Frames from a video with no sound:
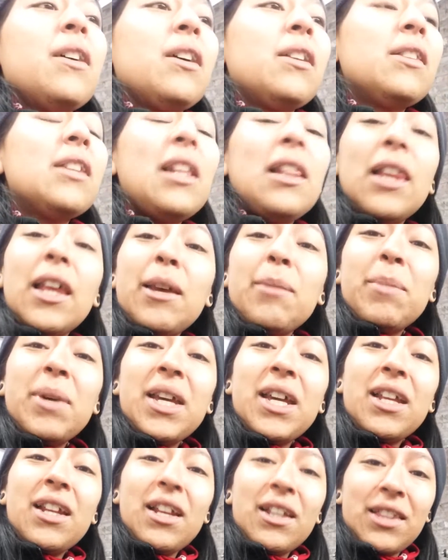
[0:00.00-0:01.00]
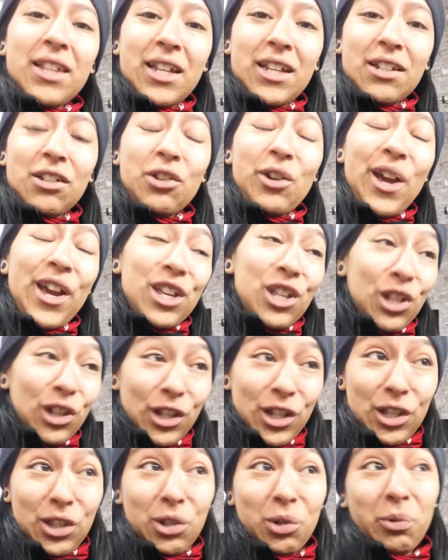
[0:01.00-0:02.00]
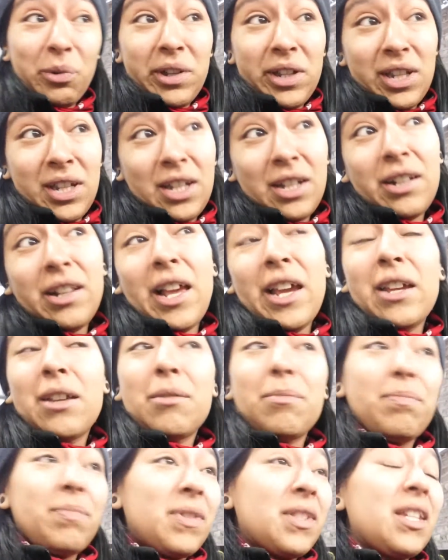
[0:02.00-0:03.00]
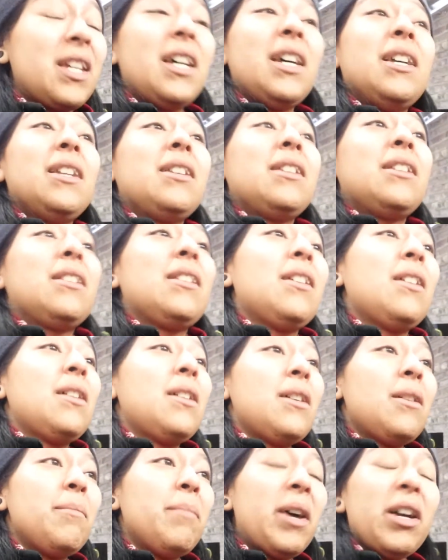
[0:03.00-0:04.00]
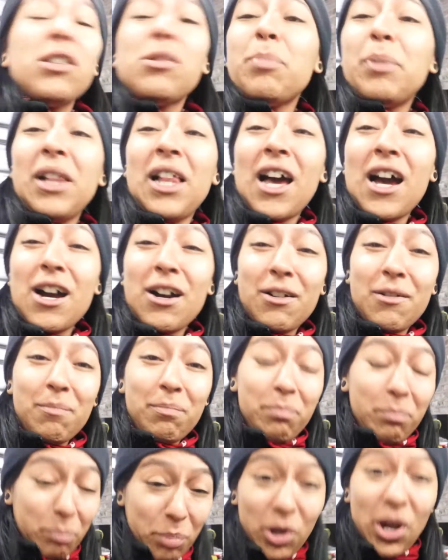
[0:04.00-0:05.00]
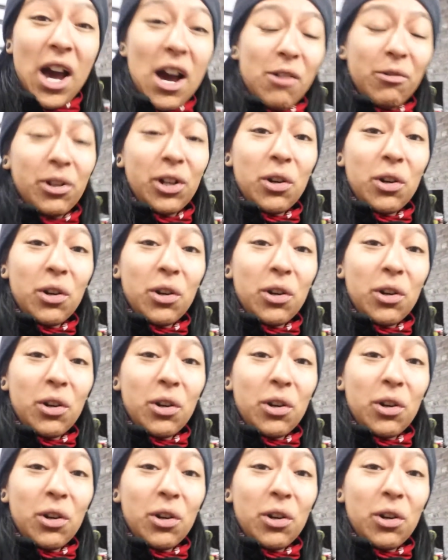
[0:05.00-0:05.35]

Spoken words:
the limit and then you're actually doing like 10 miles per hour